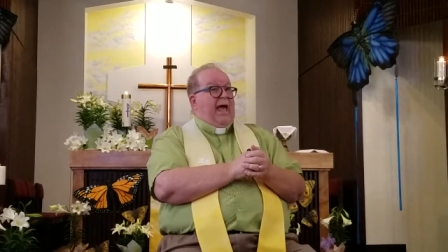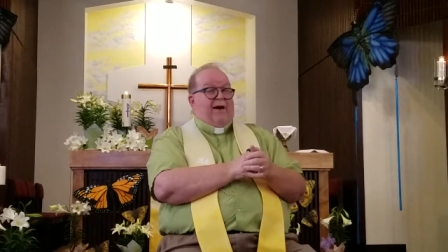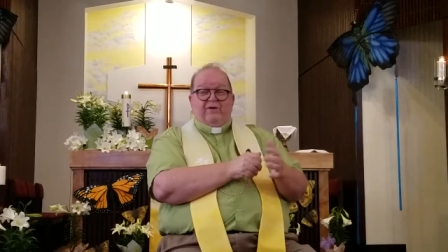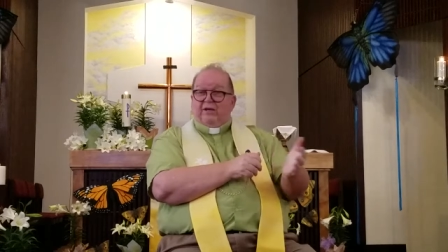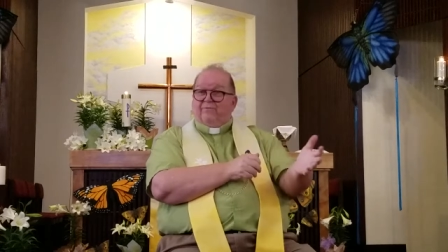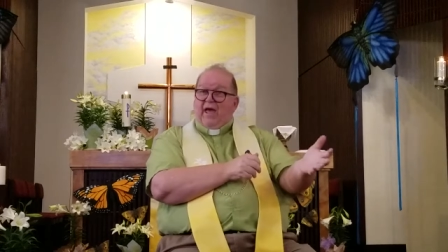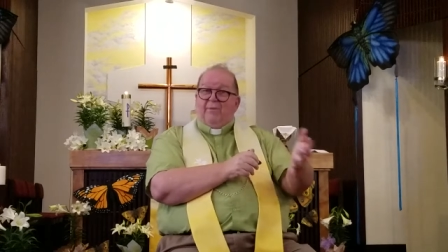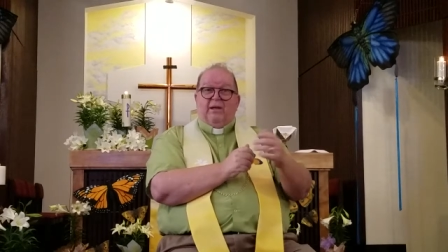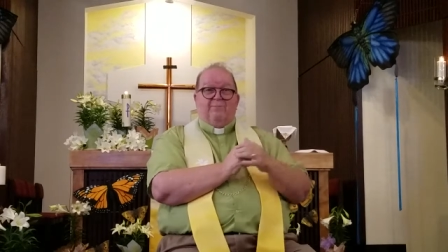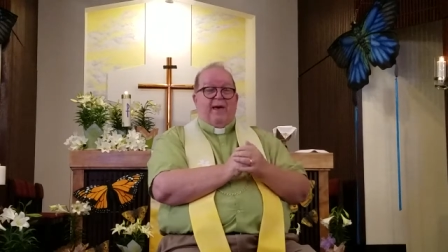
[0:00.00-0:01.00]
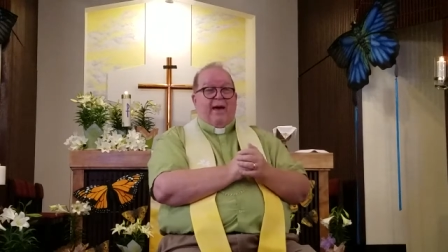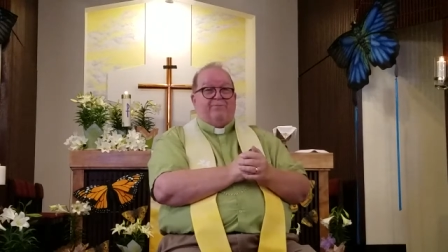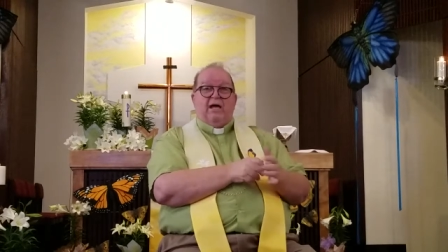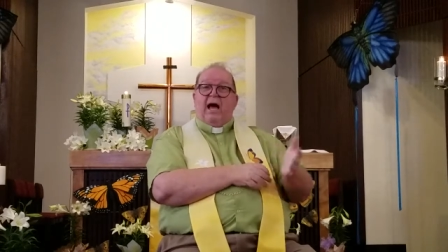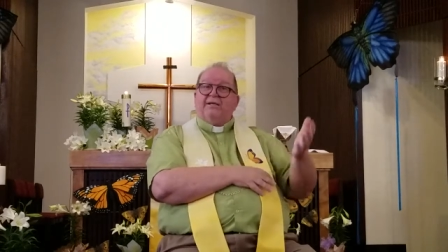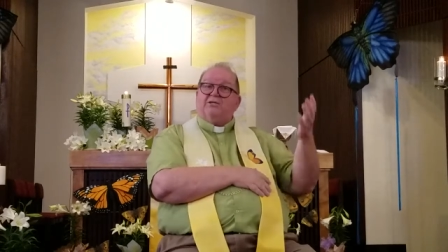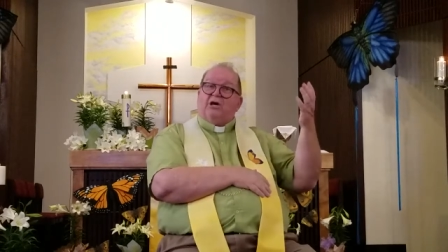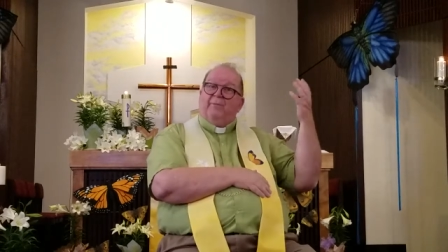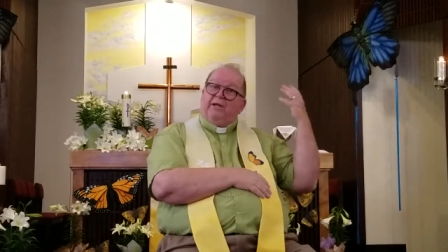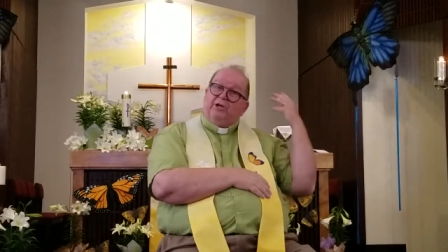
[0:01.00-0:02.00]
Having family baptized,
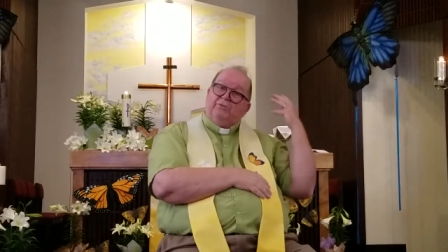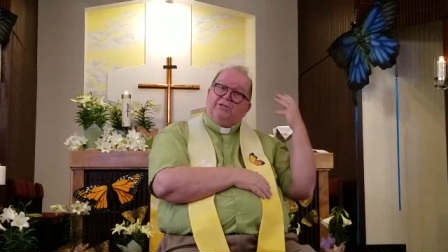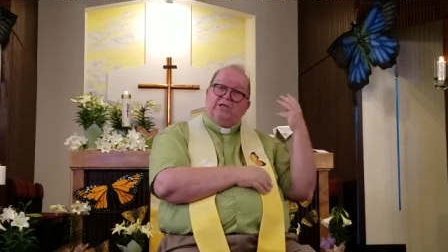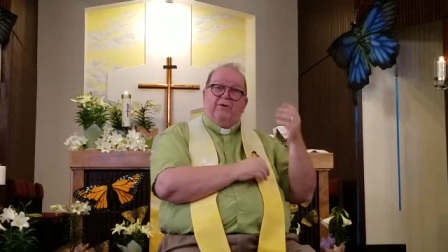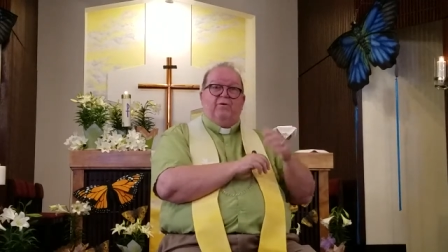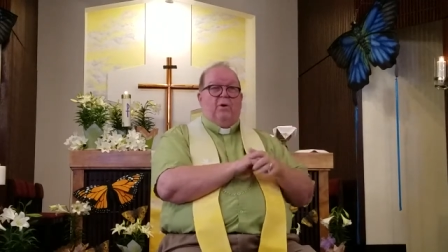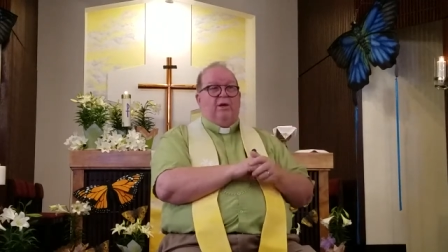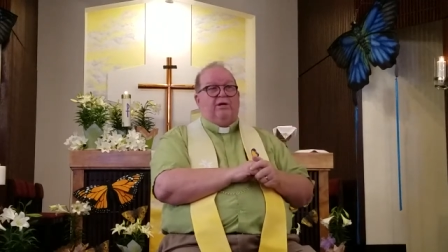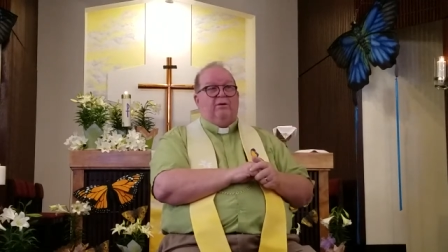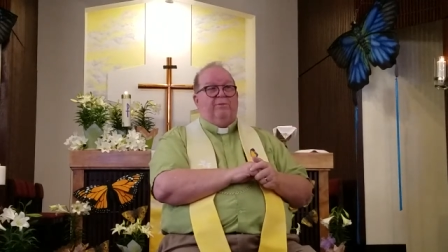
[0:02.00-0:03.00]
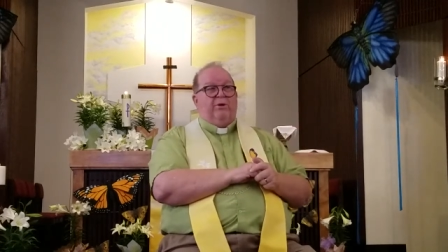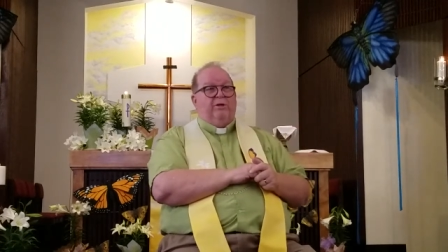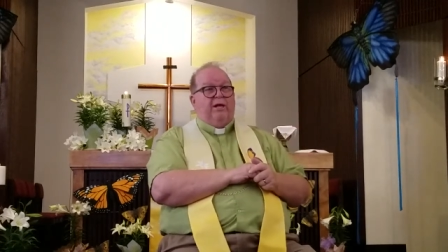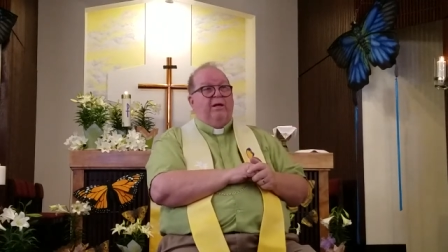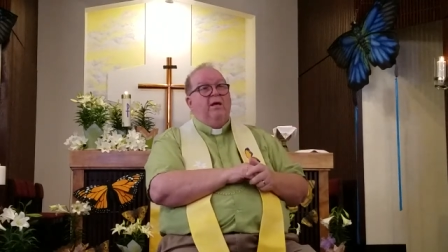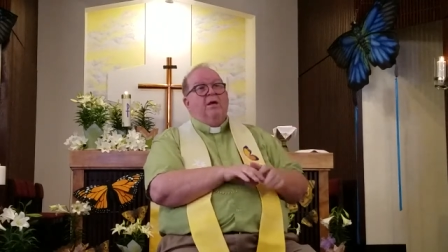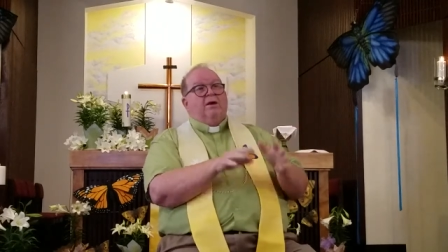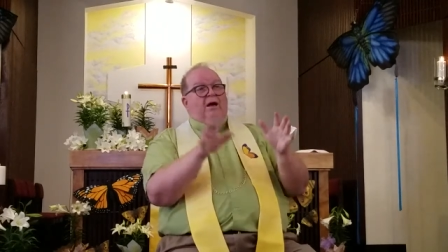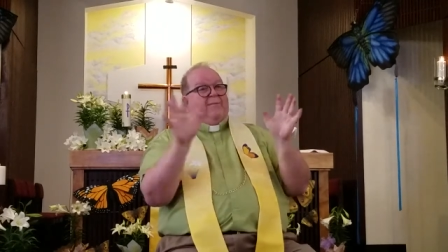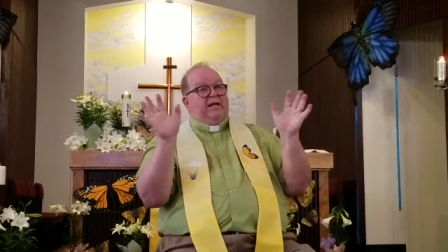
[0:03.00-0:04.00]
coming to receive Holy Communion,
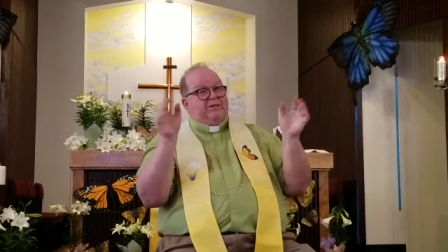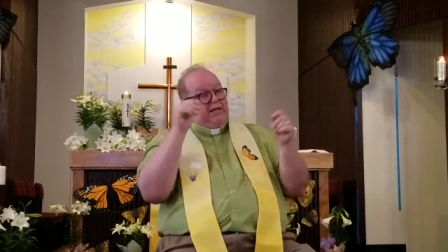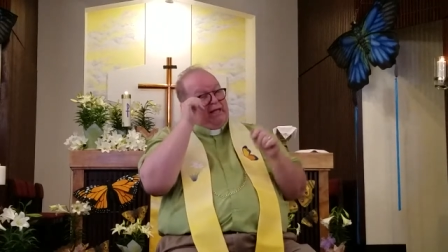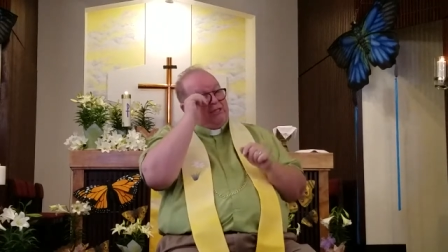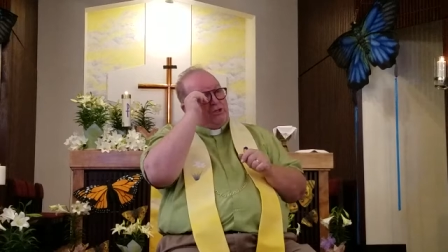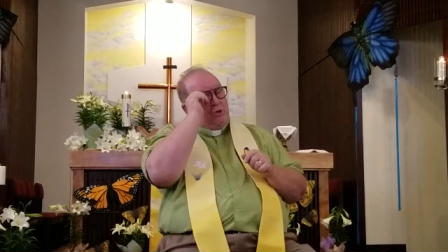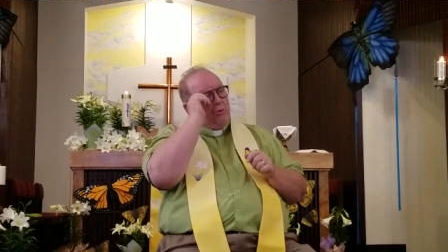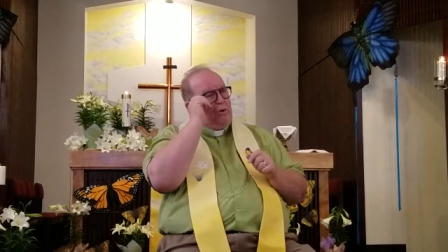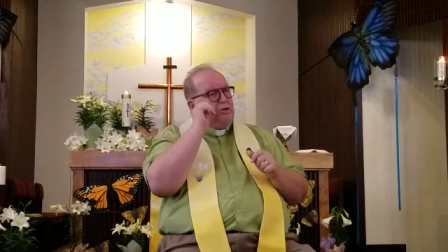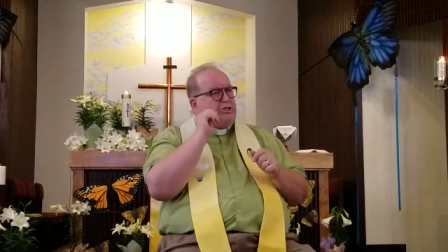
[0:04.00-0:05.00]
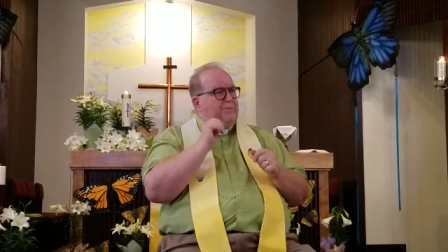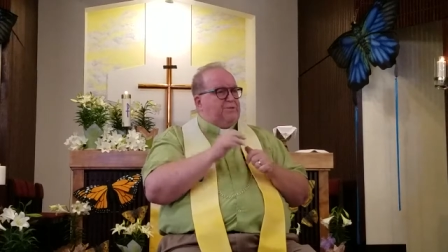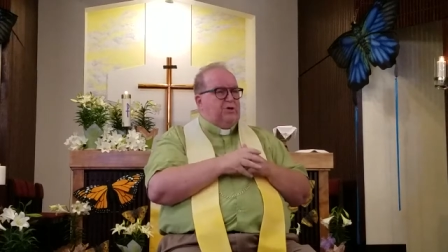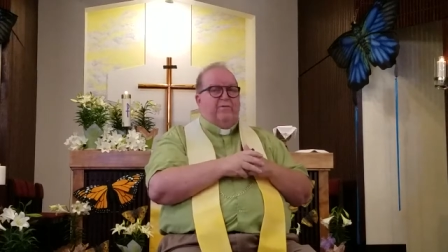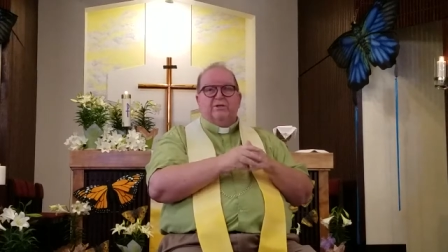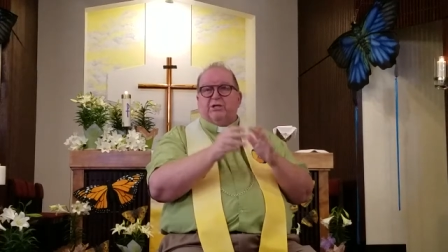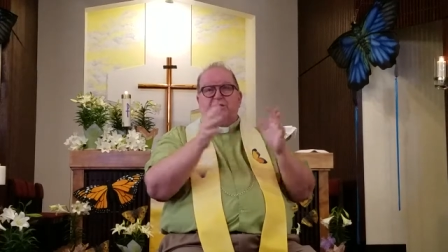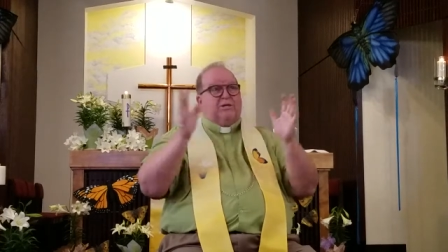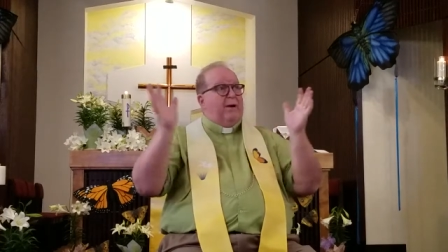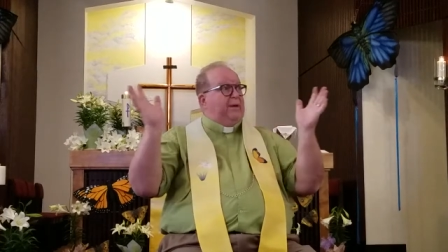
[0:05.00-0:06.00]
coming to Easter, worship
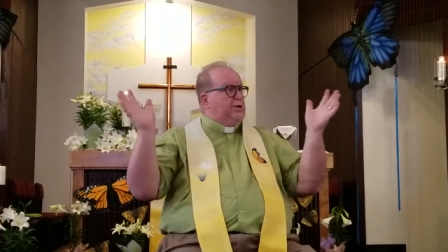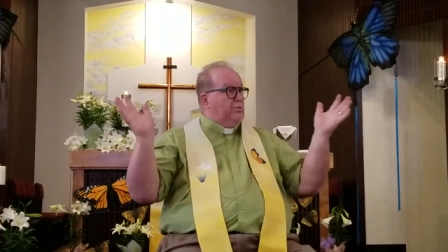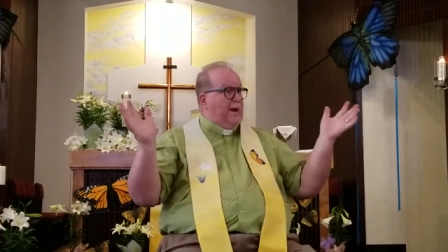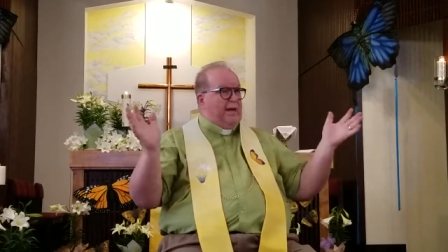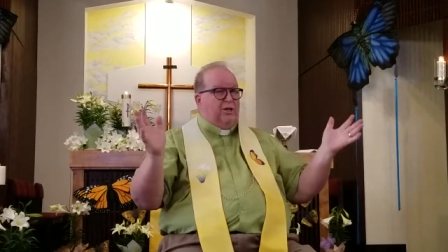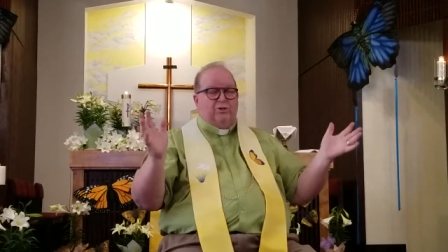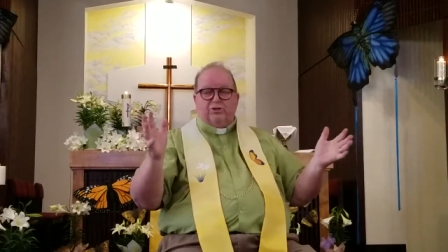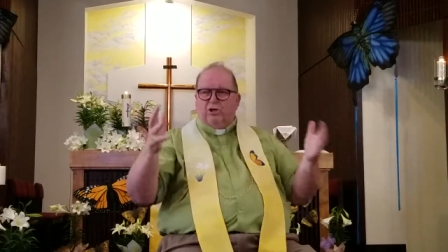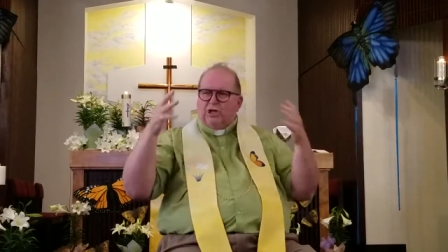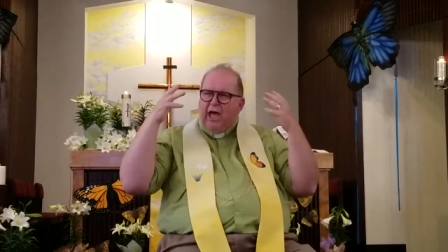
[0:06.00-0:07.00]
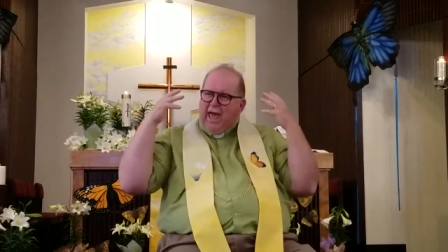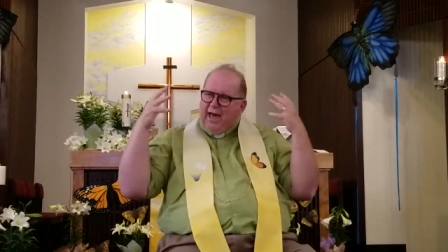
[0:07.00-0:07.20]
services coming to regular church.